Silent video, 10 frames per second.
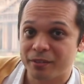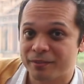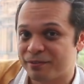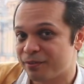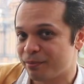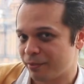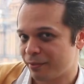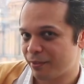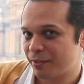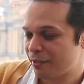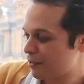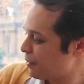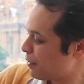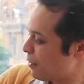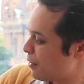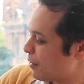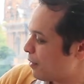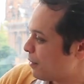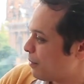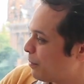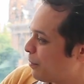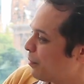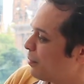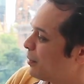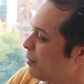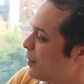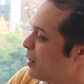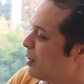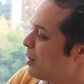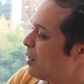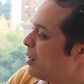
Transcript: Nobody speaks.